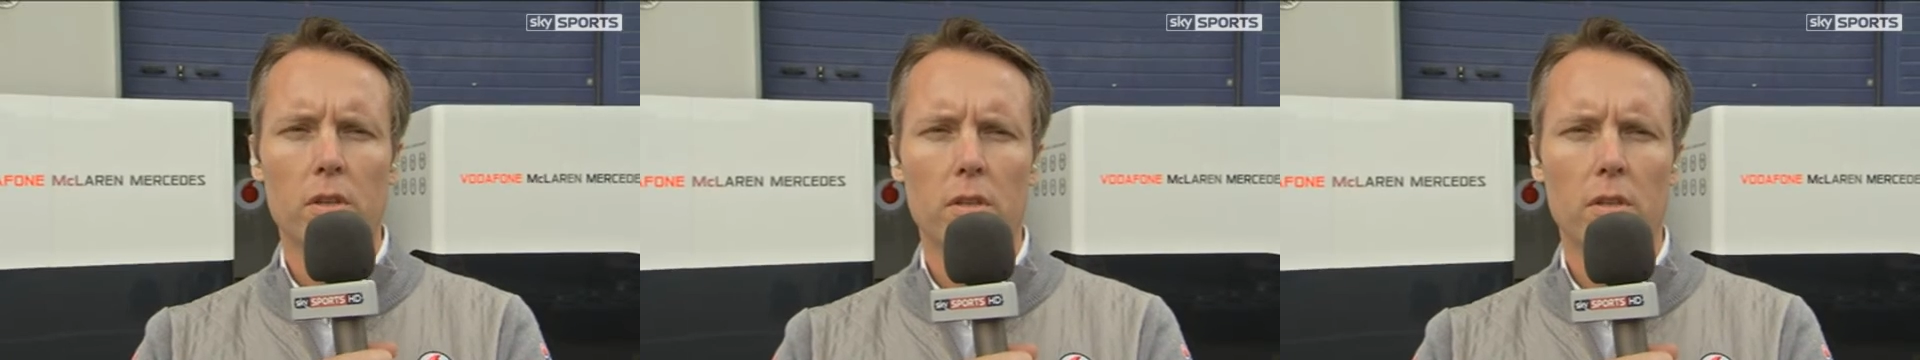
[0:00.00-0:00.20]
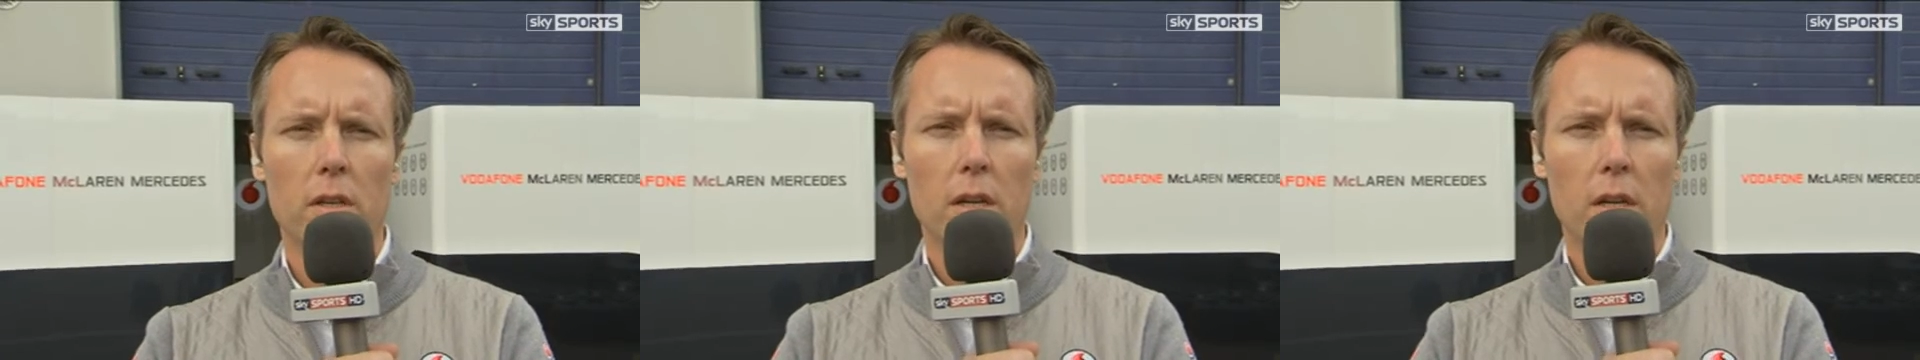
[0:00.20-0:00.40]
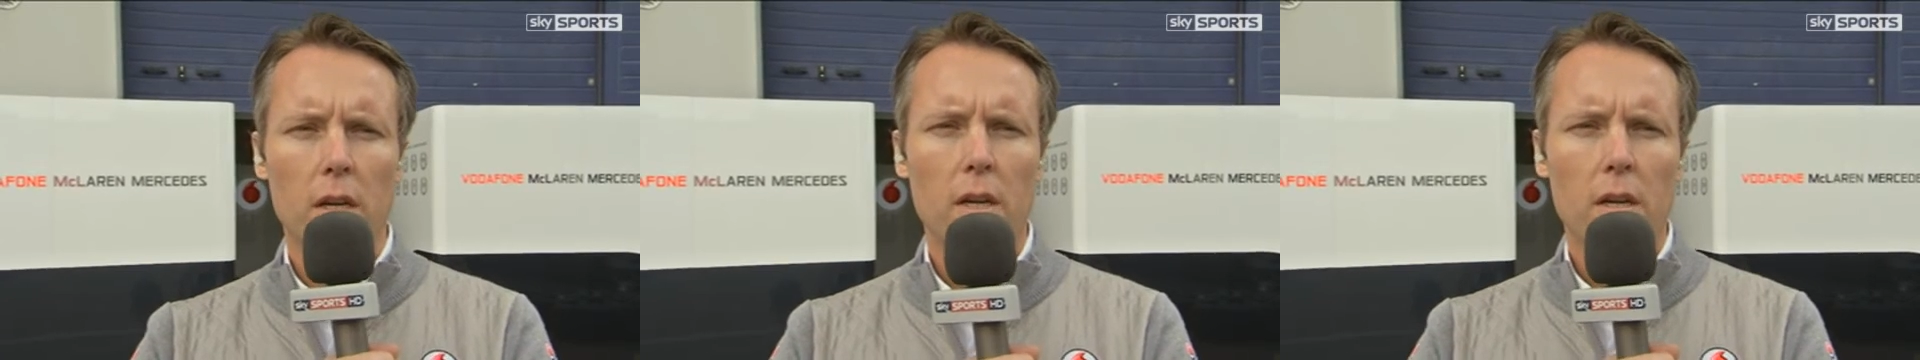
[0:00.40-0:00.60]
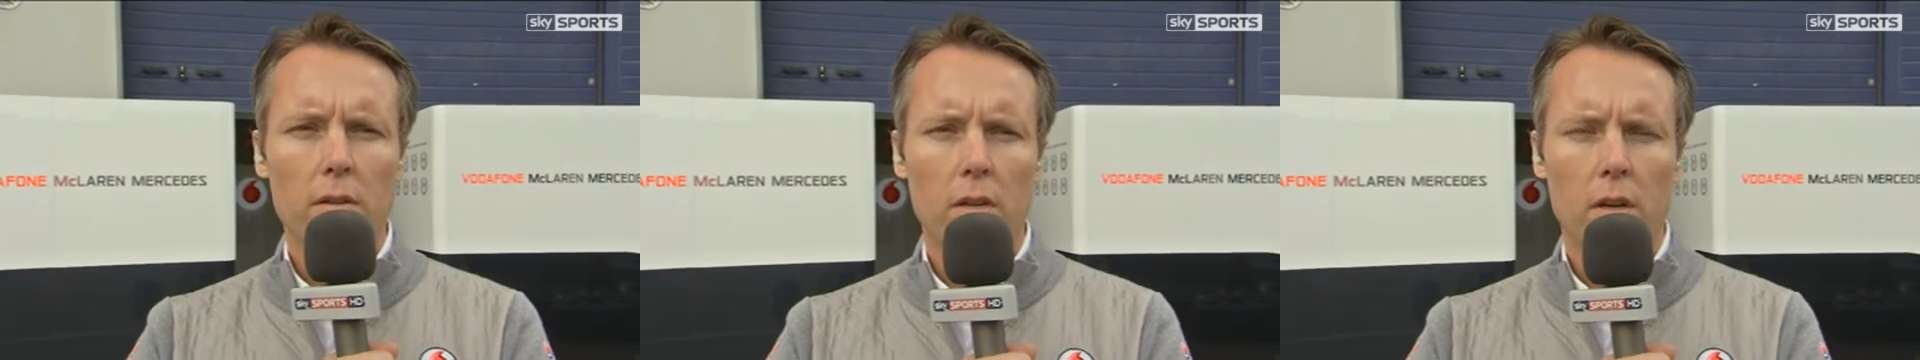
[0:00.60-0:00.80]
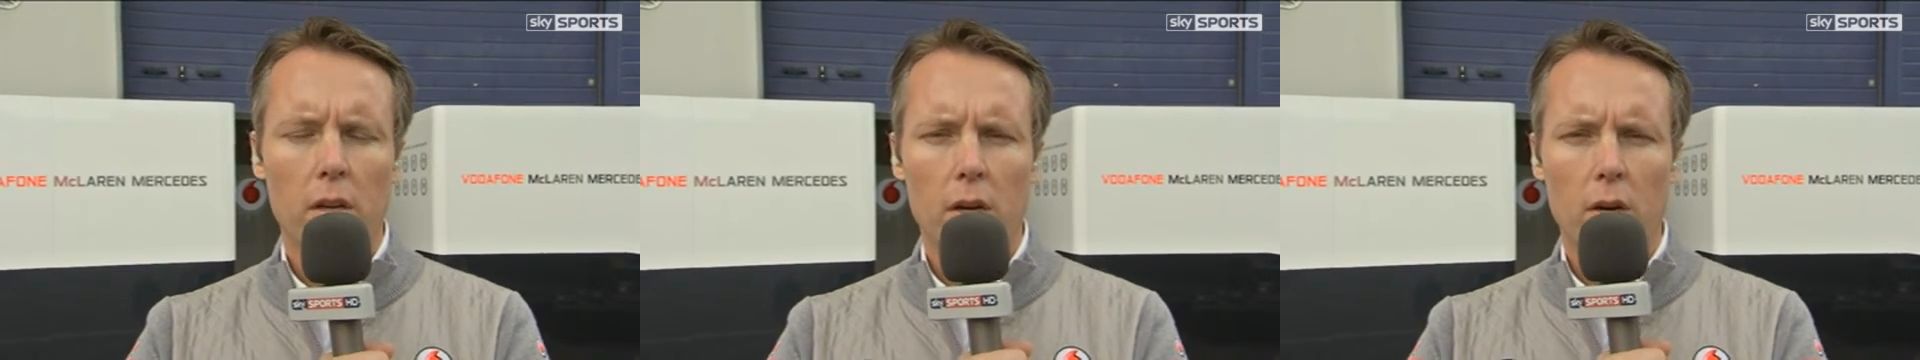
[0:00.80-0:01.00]

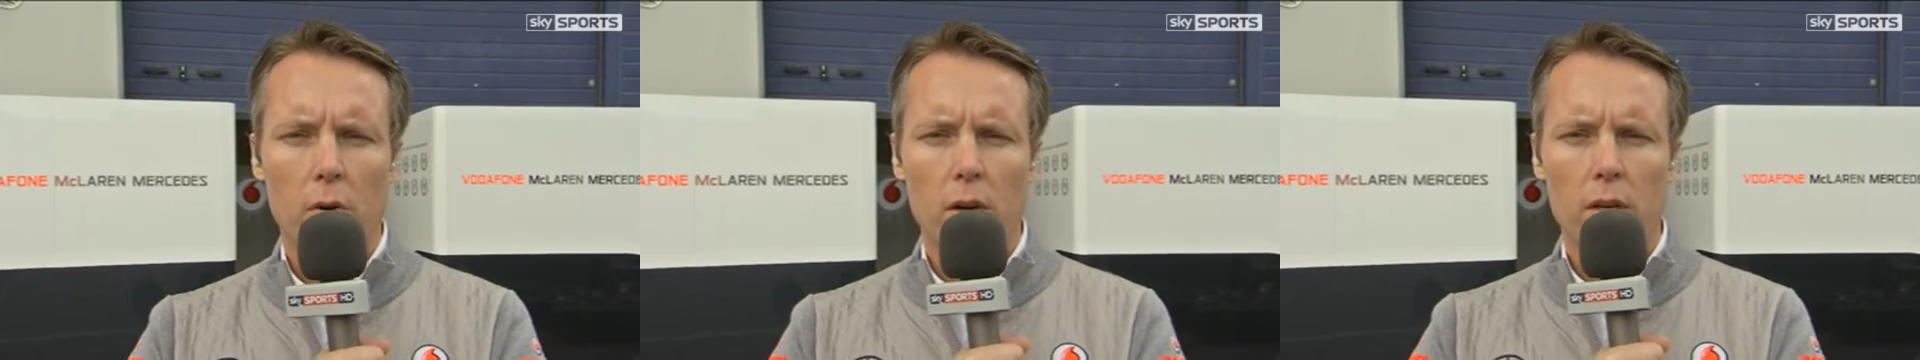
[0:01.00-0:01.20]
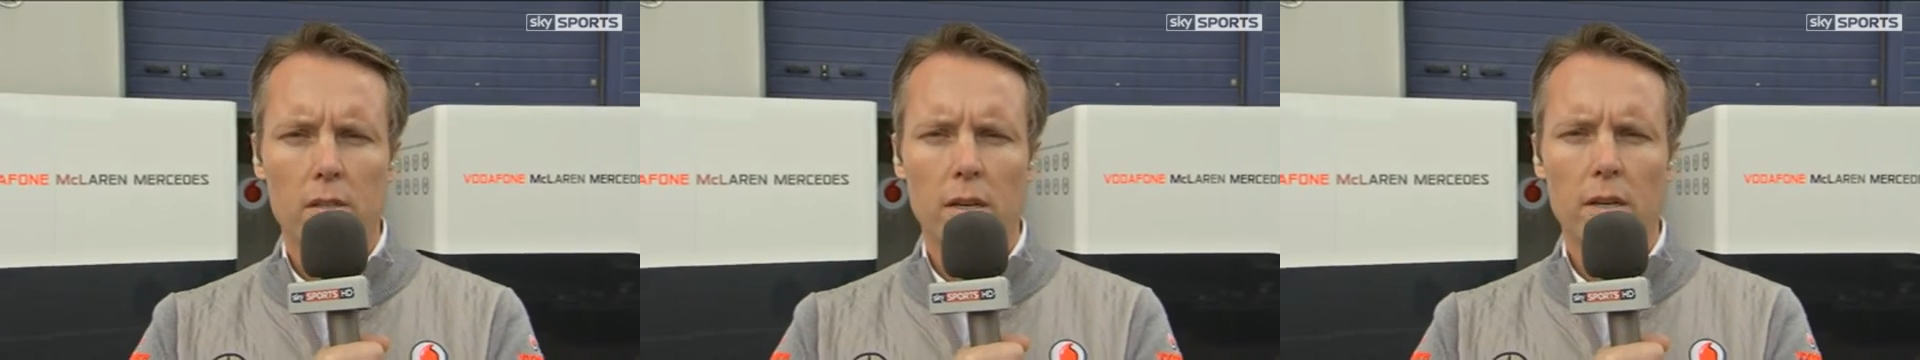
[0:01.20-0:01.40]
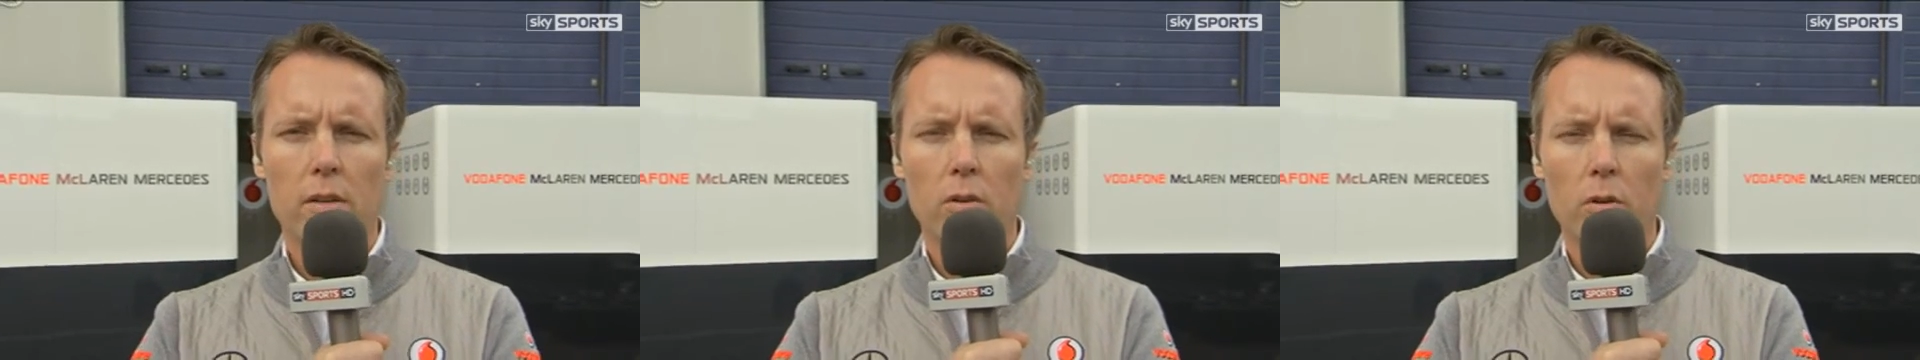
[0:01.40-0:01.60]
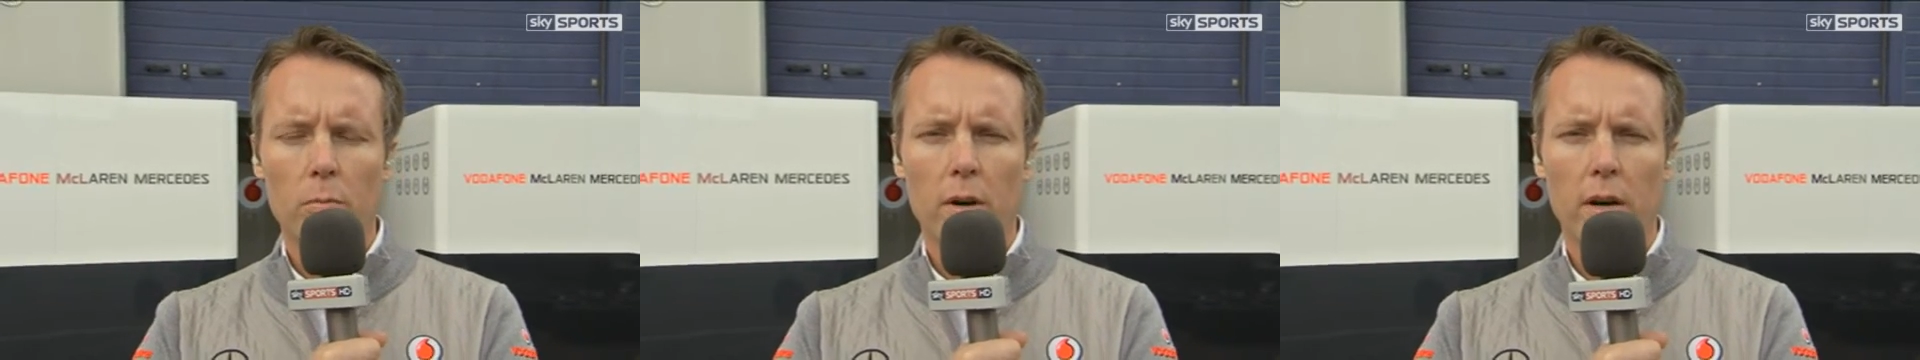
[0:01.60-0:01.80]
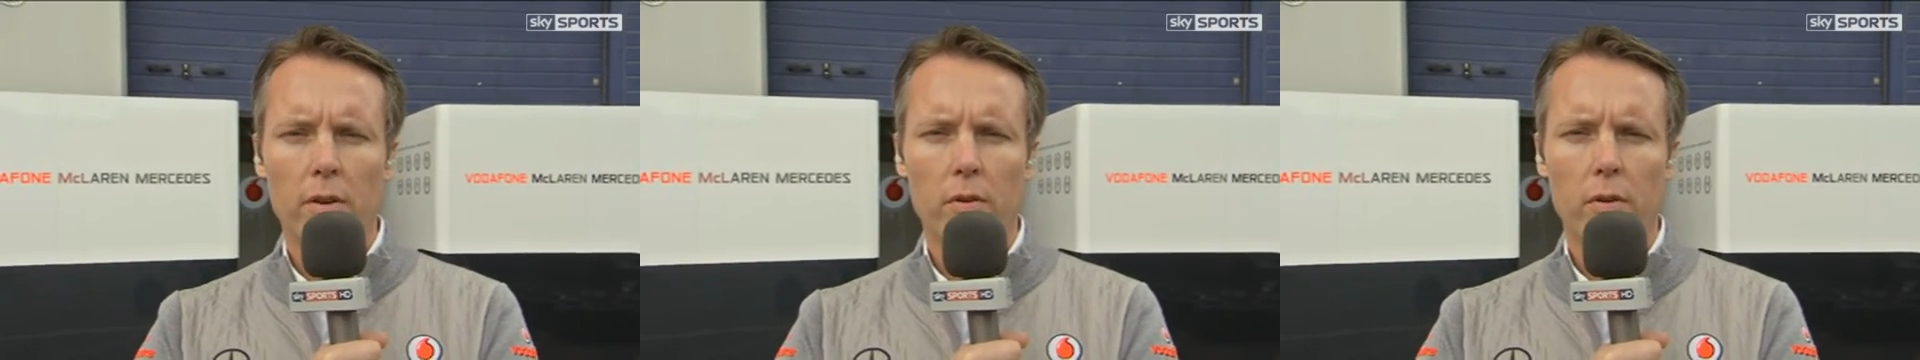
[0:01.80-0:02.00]
that our technical
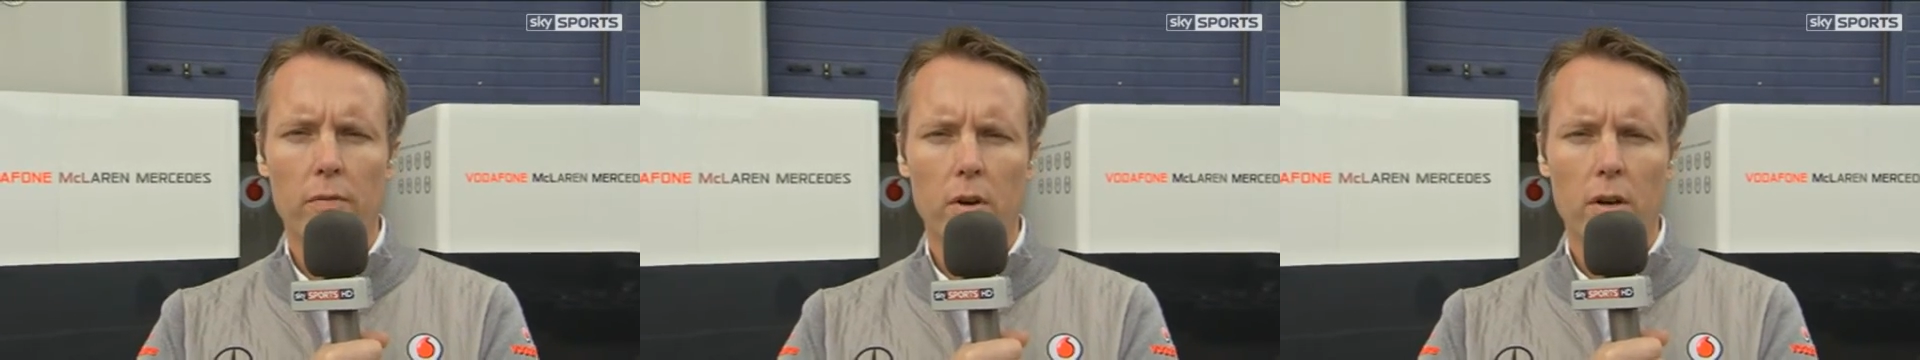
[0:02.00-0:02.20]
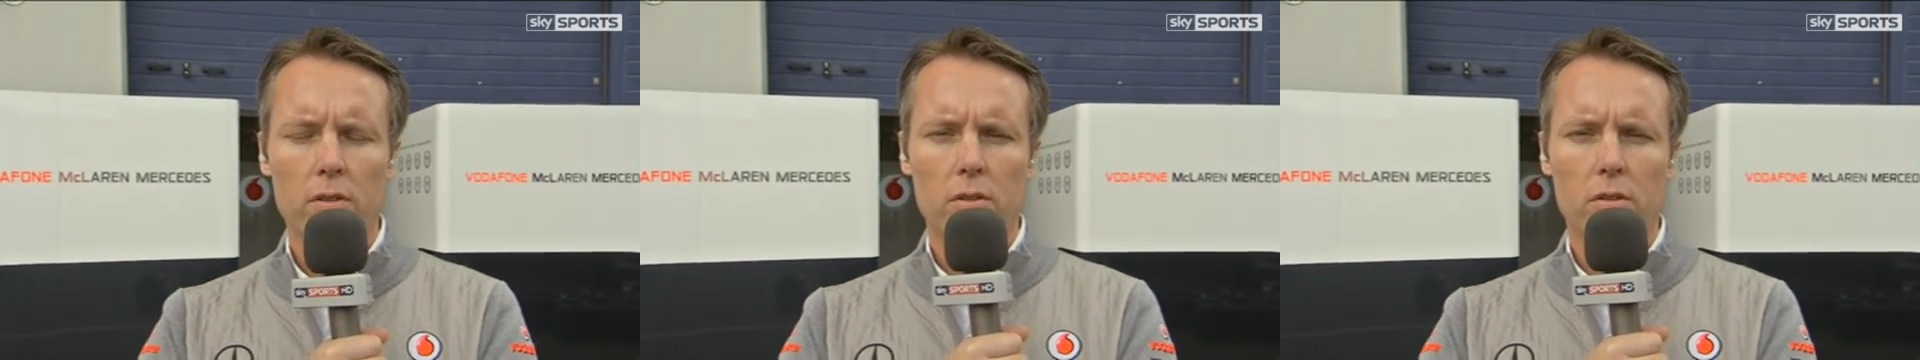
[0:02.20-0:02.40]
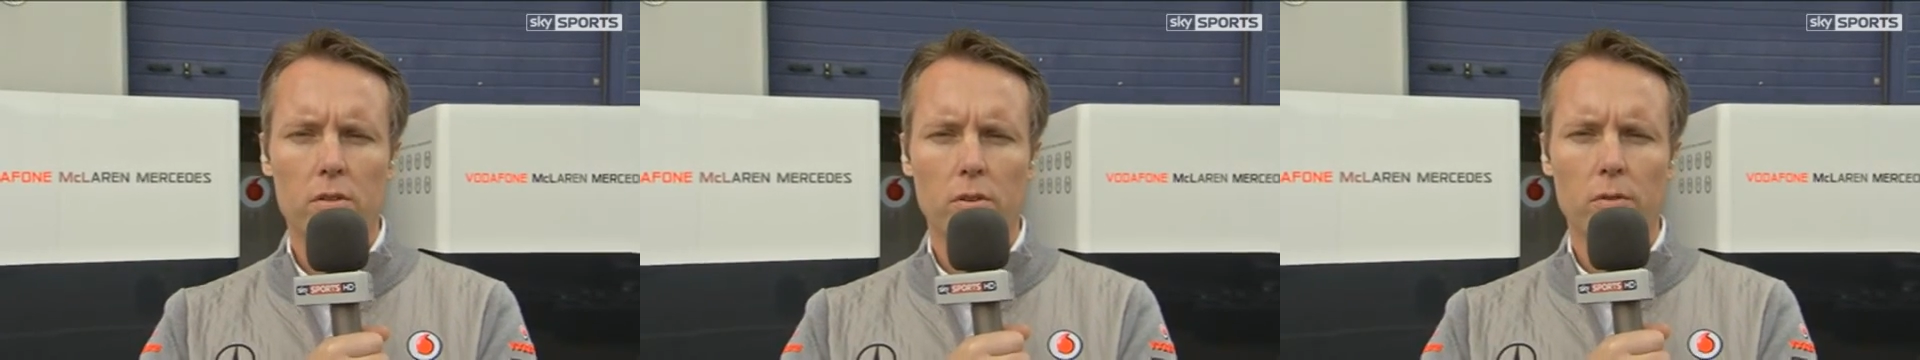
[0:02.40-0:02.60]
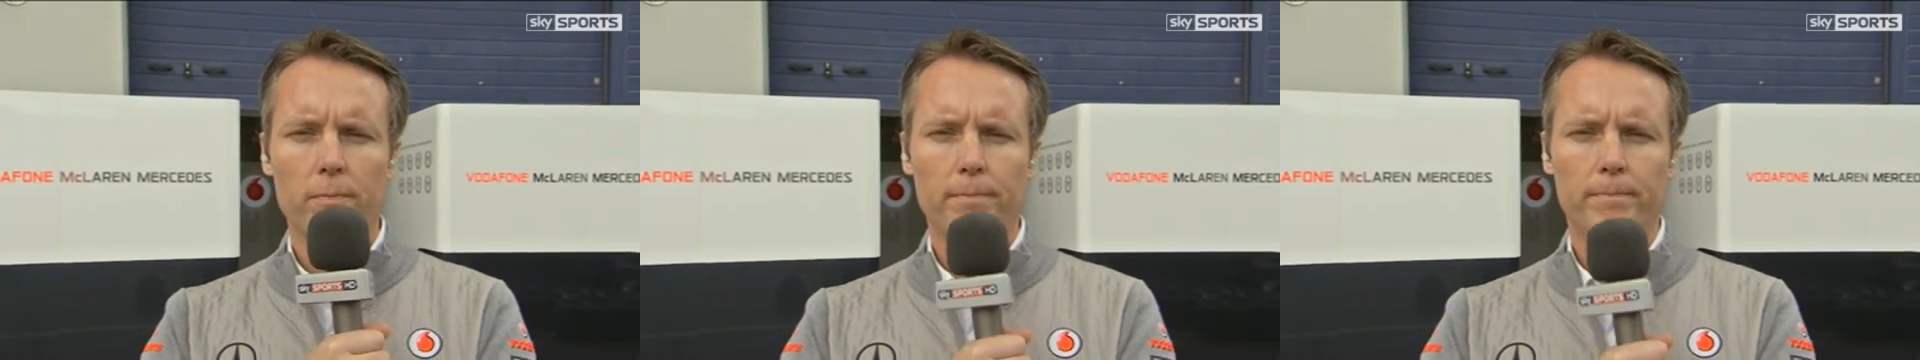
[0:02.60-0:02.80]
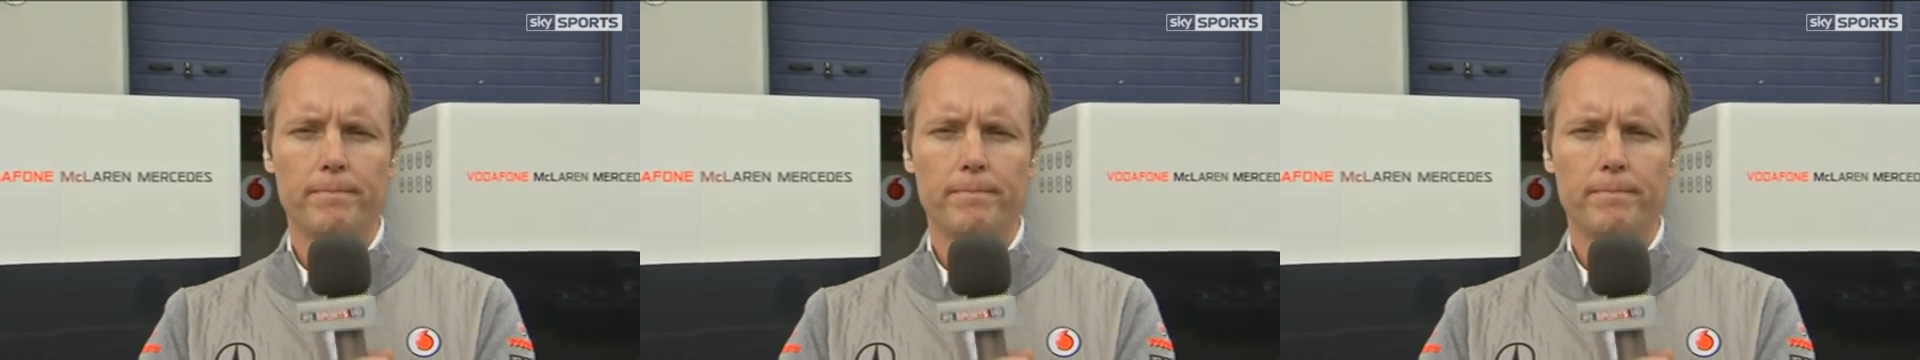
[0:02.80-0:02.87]
partner advised us to.